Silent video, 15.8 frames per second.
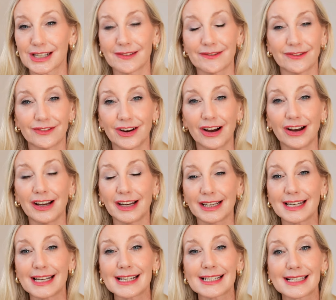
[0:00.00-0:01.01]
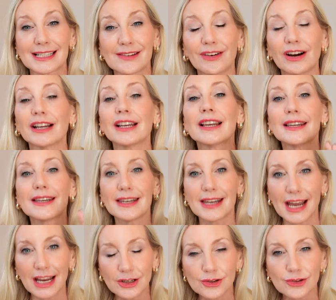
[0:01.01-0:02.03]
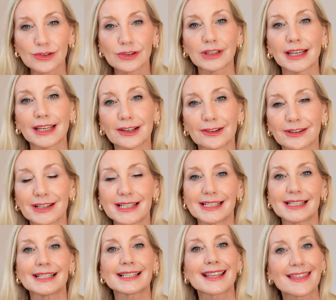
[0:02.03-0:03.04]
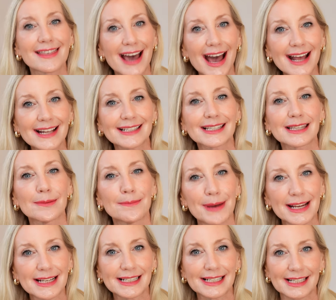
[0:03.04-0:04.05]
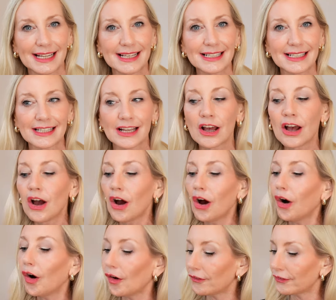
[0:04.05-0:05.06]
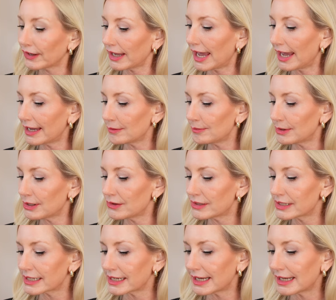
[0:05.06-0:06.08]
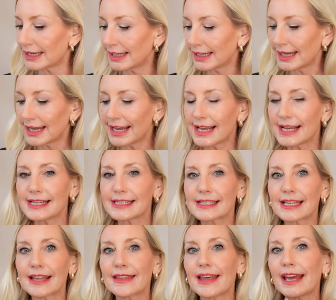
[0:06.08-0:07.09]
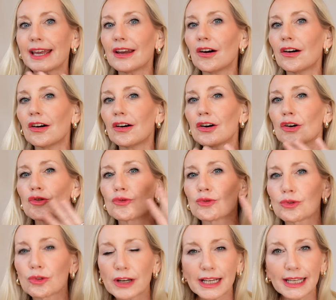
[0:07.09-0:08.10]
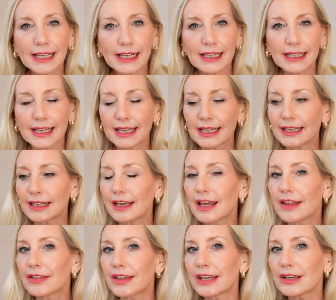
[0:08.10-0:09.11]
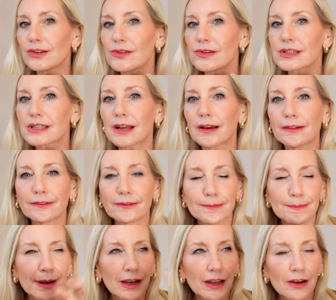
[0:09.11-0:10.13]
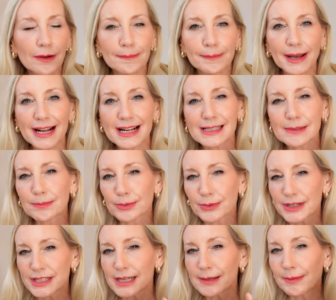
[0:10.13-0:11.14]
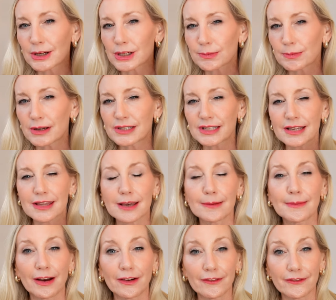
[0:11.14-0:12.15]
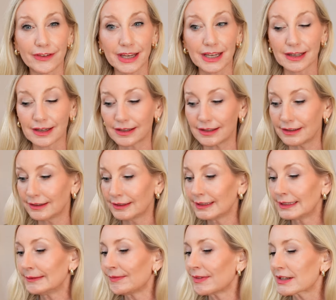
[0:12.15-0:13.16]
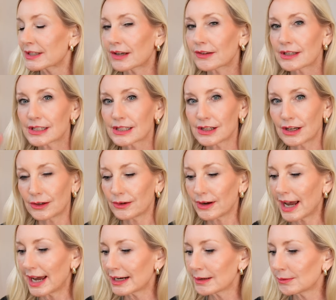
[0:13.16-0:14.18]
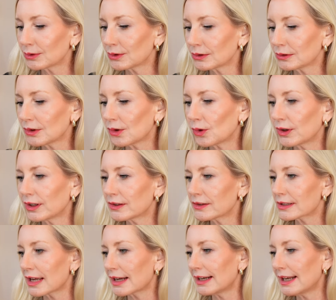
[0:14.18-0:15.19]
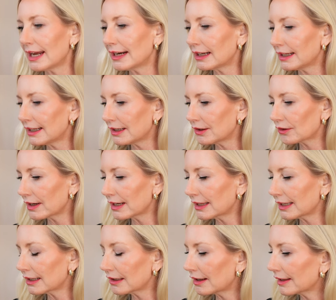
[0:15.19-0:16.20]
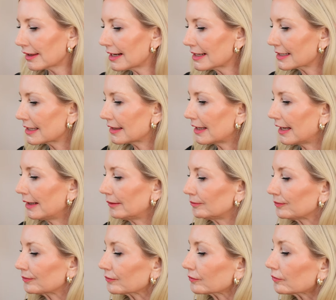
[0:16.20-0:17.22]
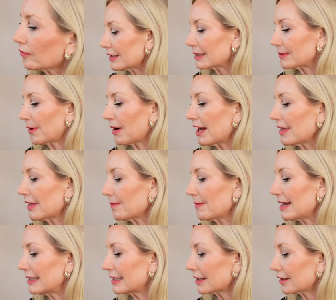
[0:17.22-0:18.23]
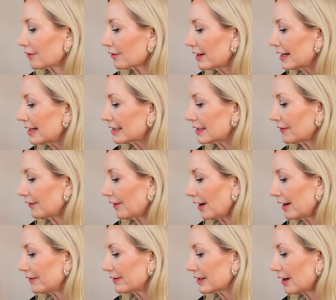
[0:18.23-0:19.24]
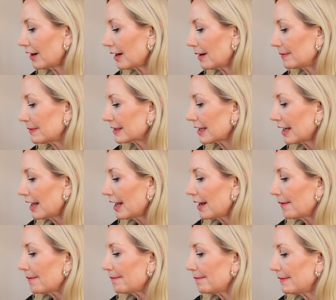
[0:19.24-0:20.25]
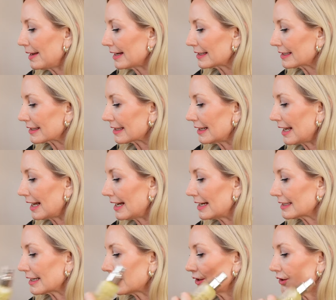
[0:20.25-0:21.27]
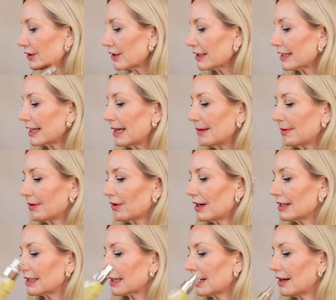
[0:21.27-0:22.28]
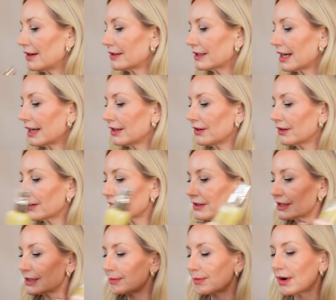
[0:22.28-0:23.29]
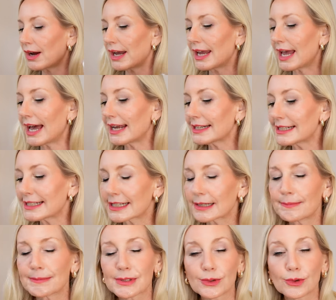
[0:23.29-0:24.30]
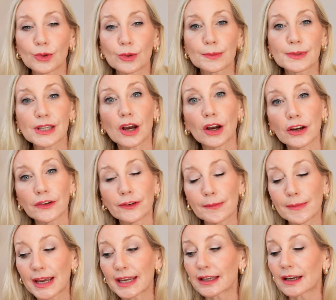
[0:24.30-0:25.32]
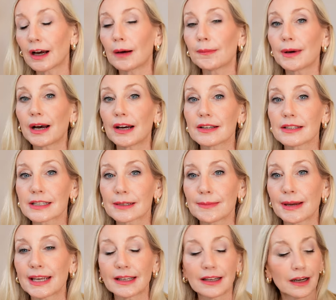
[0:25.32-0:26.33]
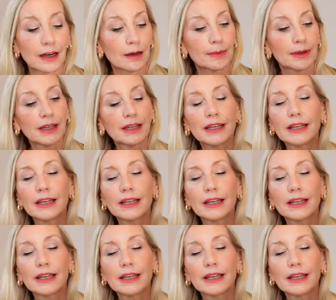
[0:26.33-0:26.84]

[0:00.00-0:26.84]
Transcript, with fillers: divine. It's divine. Natural ingredients. That's the basis of K-beauty, is that they are really clean. They use plant-based, pretty much most of them are vegan. So there's no animal oils like lanolin or anything like that in there. Spray the mist 3 to 5 times, mix the layers, and you just keep your eyes closed and you can spray, and it absorbs over makeup, under makeup.